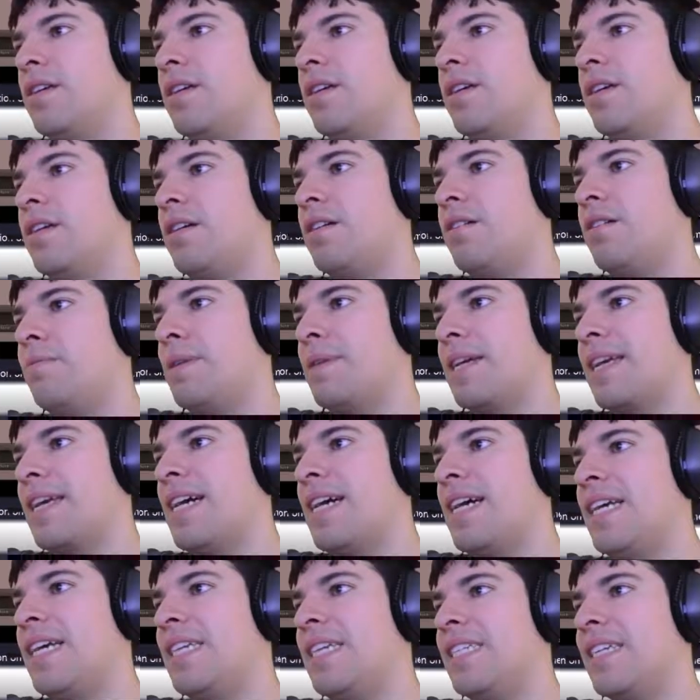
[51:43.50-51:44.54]
Oh my
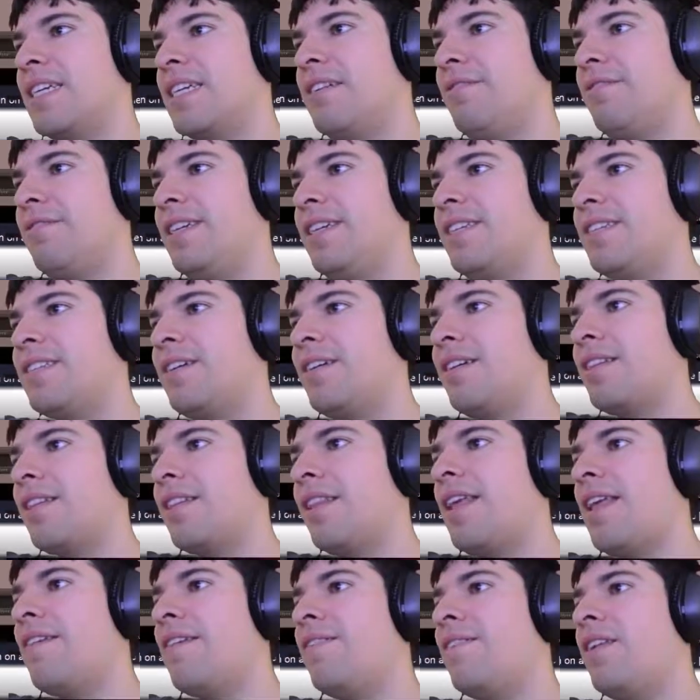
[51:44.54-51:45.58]
gosh, it can restart the
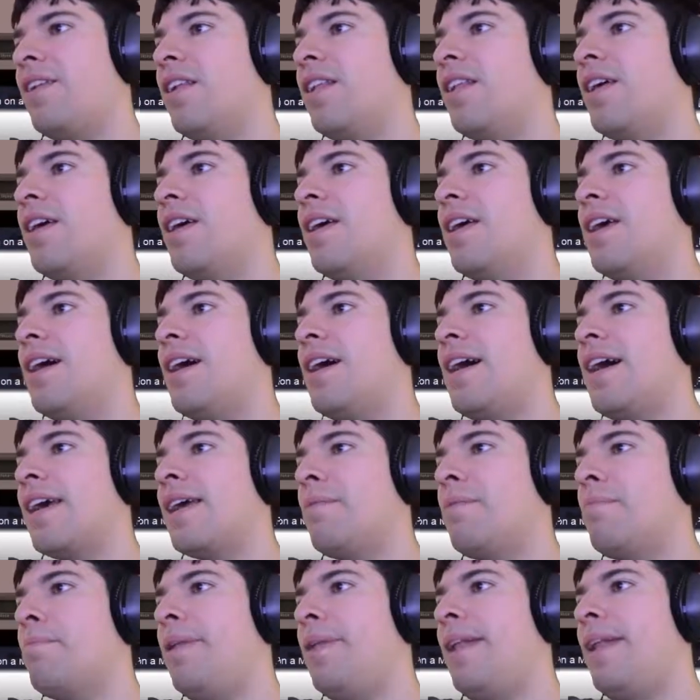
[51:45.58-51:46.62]
level. I
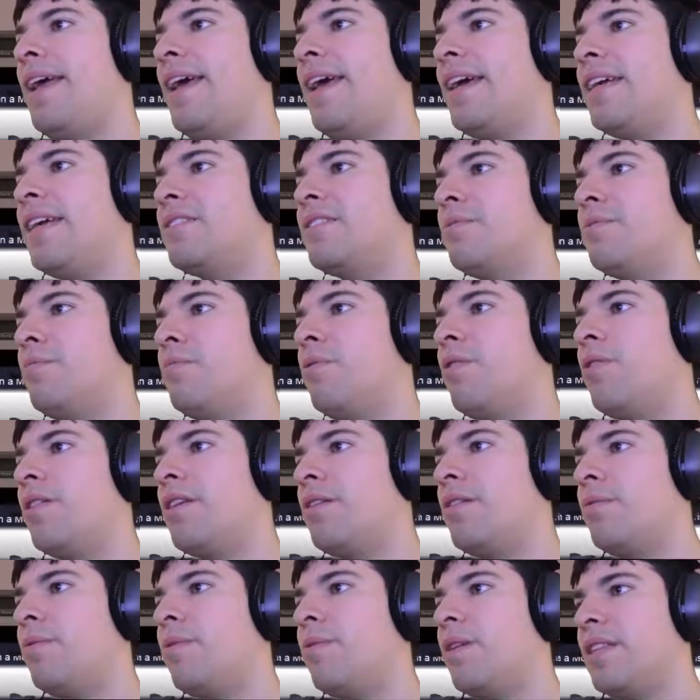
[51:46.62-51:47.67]
can play it more
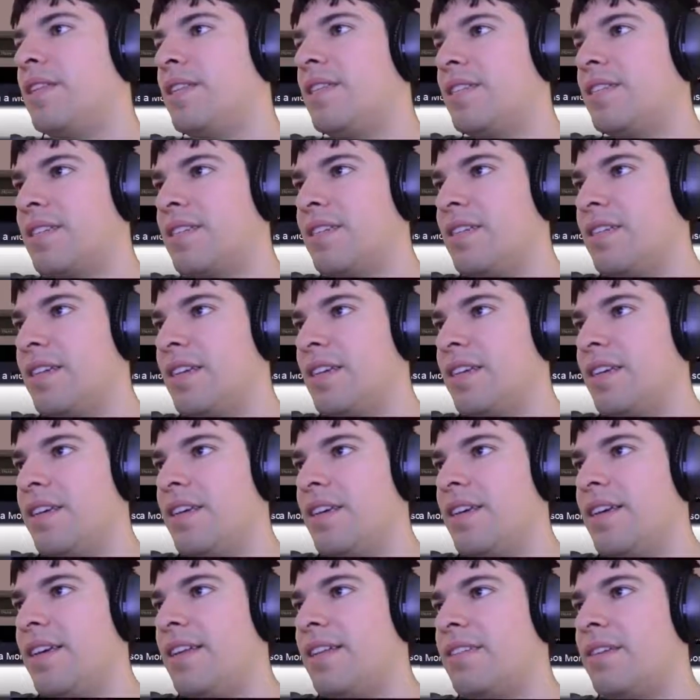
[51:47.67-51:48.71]
than once.
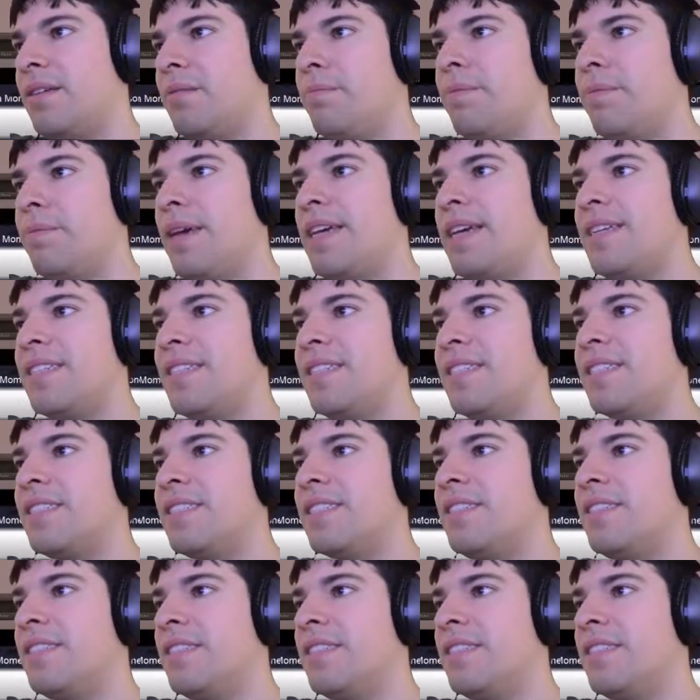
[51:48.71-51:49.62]
It's amazing.